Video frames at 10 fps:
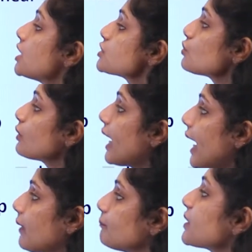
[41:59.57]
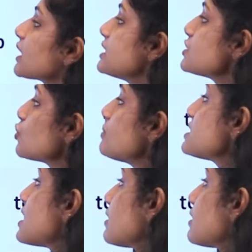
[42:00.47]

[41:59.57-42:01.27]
So A, consumers